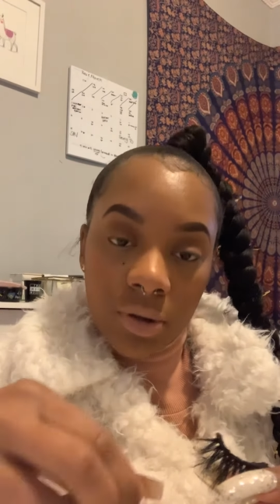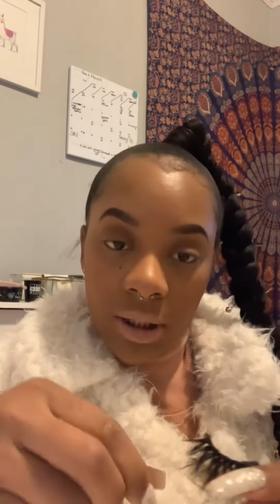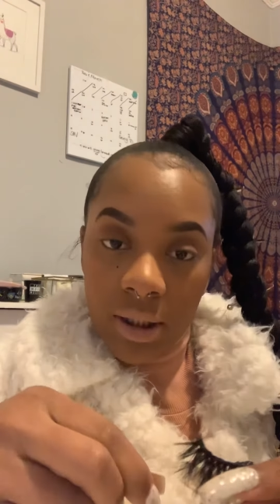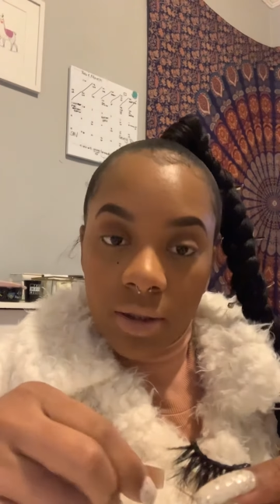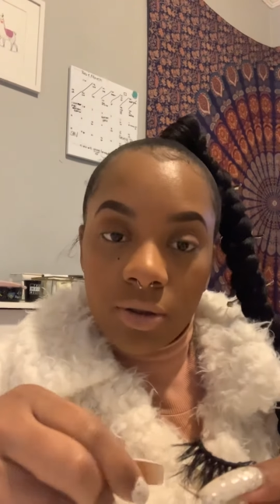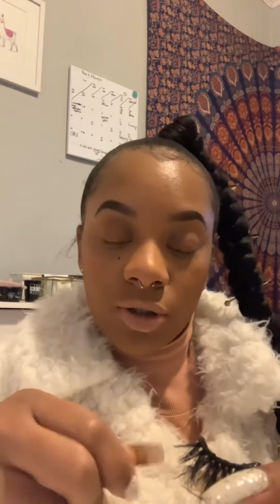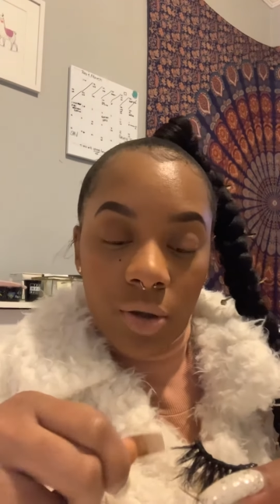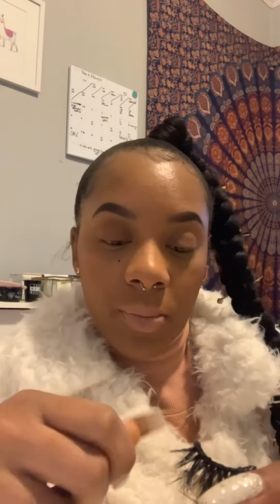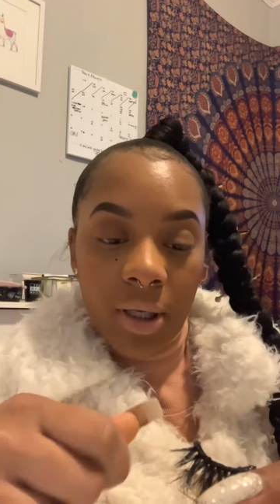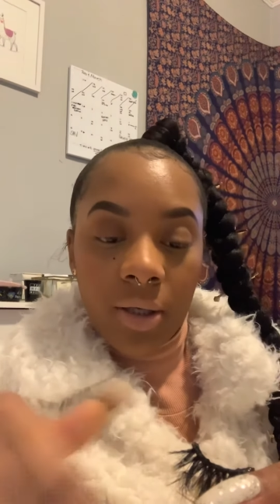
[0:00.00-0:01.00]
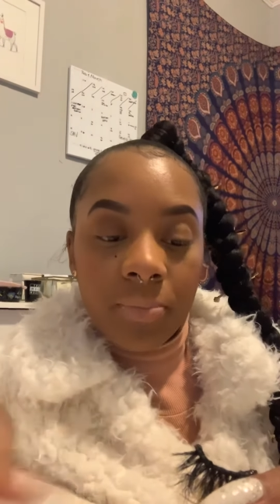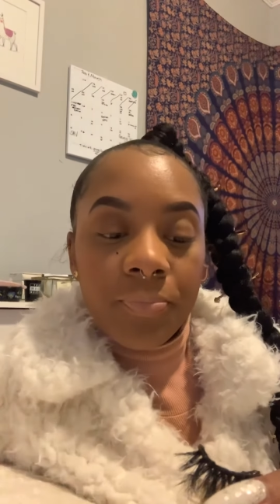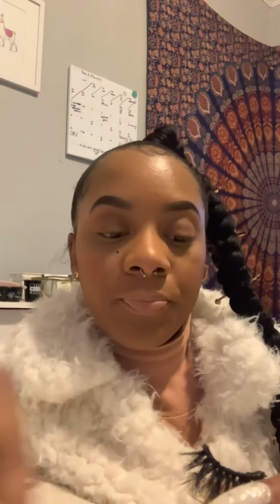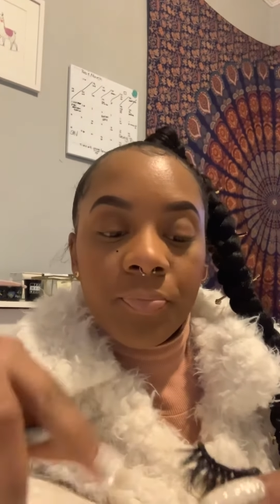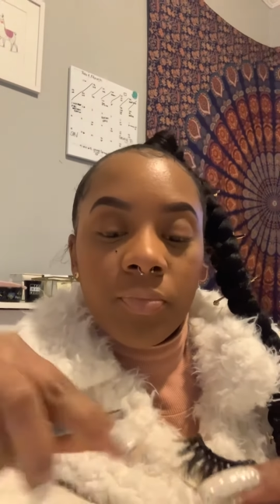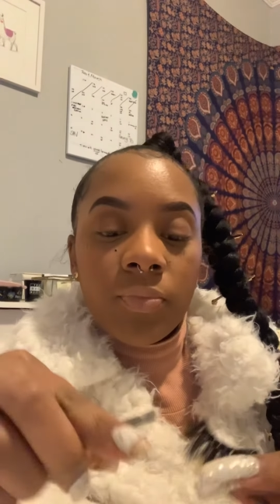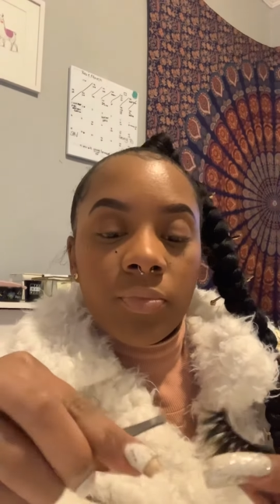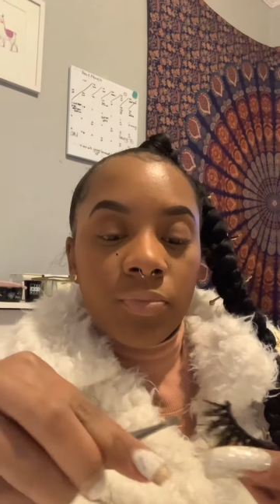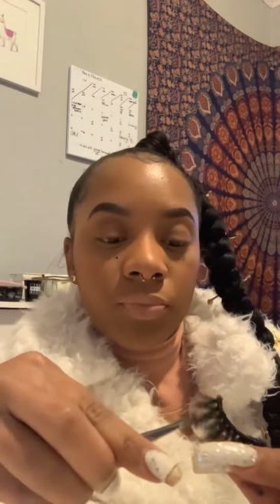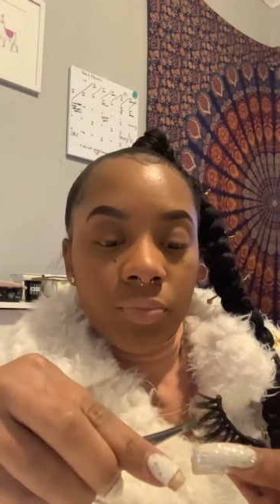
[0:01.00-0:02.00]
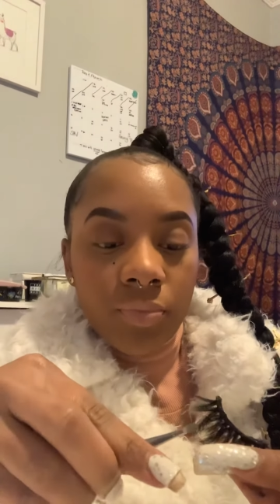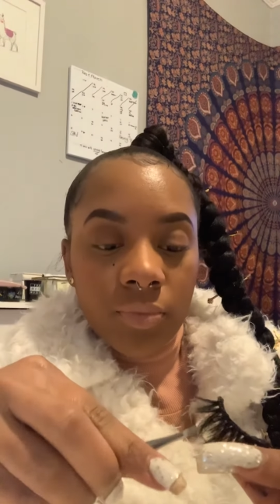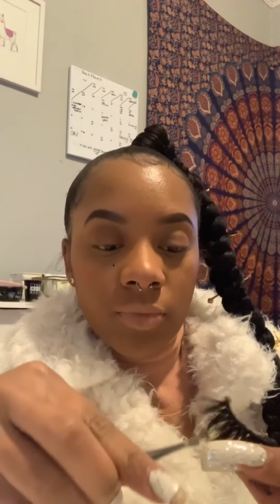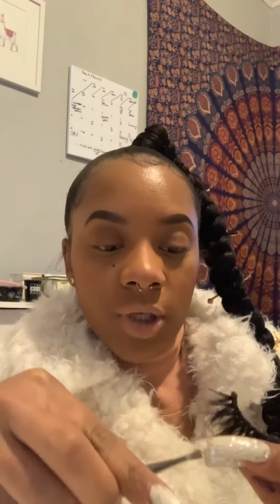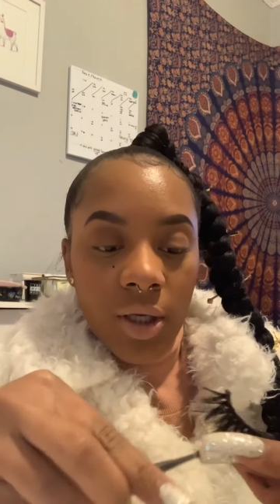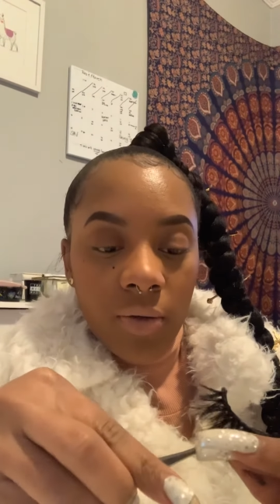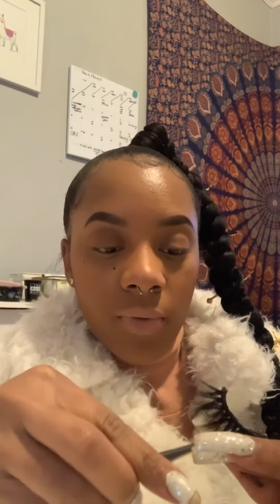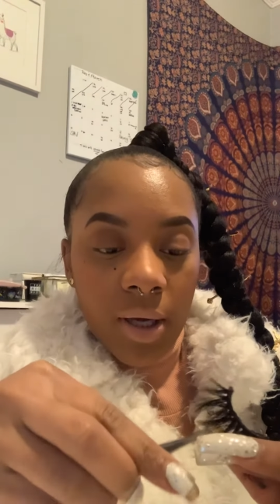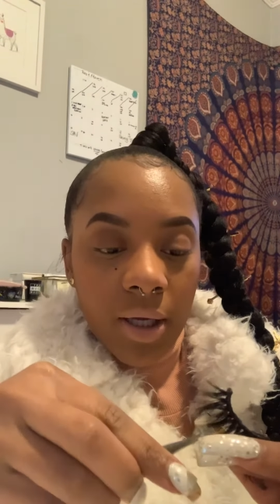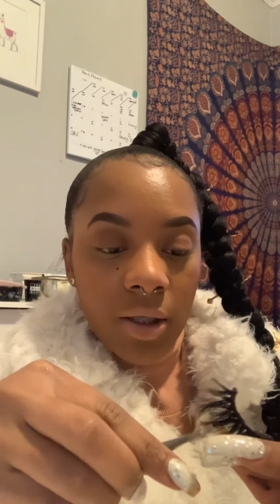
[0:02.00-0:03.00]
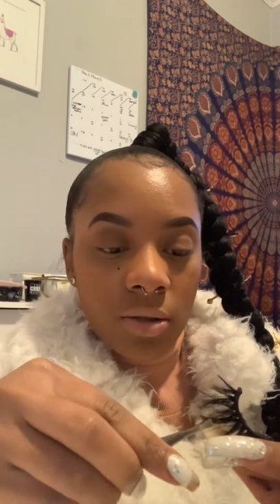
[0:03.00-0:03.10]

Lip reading: then so be it. Anyway,